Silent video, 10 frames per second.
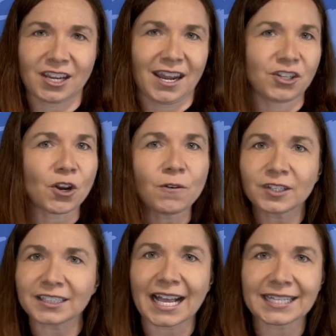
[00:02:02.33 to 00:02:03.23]
change over
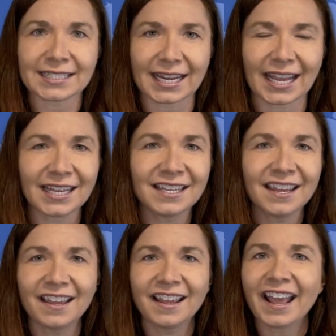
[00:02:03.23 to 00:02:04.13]
the last decade
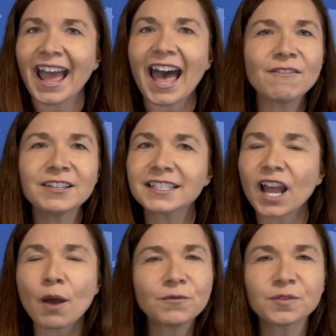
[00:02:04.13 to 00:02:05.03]
haven't
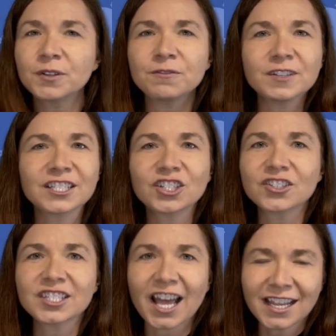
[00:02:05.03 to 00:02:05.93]
come from the physical
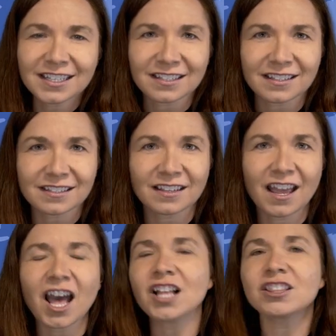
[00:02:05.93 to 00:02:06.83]
sciences.
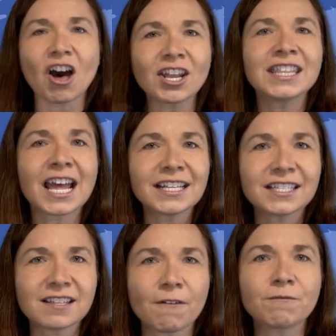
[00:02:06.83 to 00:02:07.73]
A lot of that
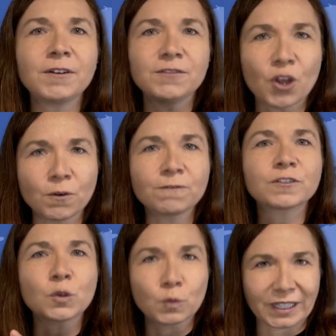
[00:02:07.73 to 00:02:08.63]
stuff we've known
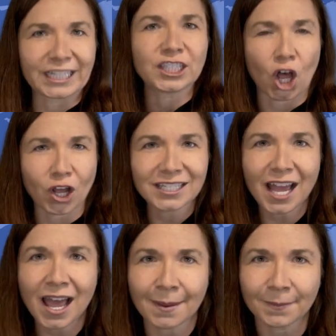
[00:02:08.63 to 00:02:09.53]
for a really long
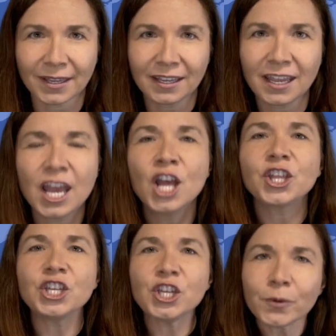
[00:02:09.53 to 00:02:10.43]
time.
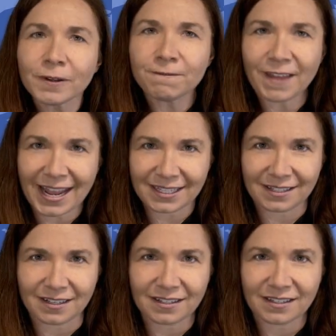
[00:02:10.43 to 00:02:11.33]
The new
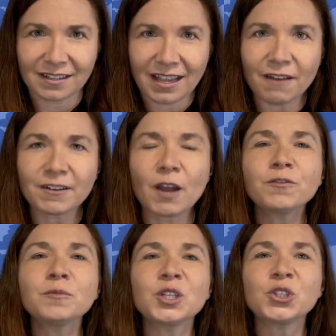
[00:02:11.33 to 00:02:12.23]
advances have come
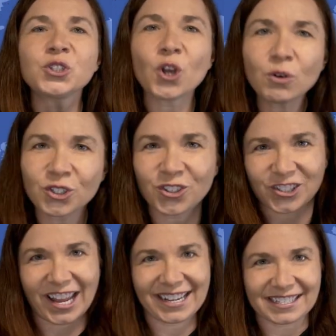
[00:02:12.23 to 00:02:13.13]
from the social
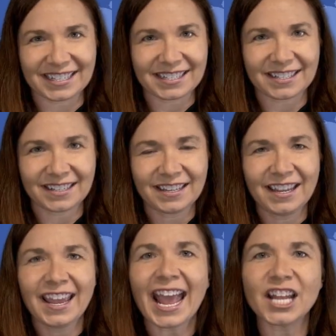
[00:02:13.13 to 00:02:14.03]
sciences,
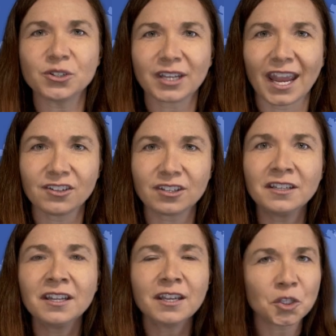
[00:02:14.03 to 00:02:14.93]

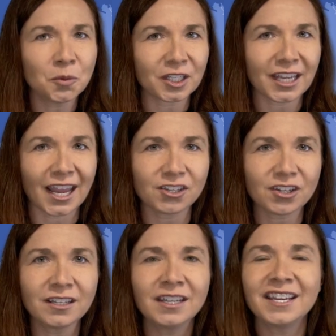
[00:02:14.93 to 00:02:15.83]
education,
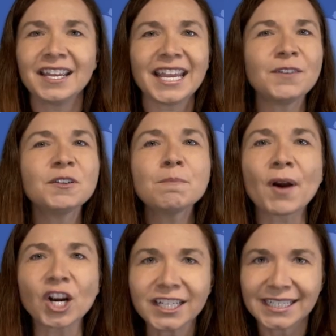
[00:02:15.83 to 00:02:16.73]
communication, even
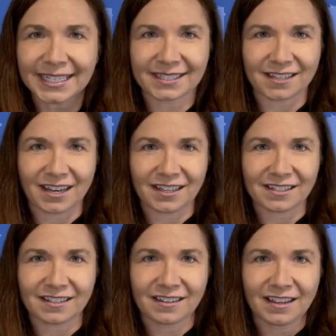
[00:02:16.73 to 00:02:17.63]
marketing
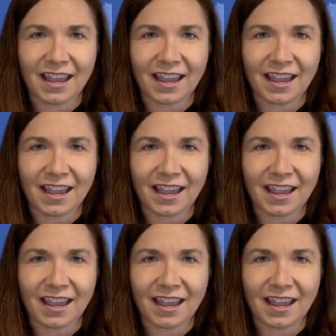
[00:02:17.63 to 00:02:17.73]
studies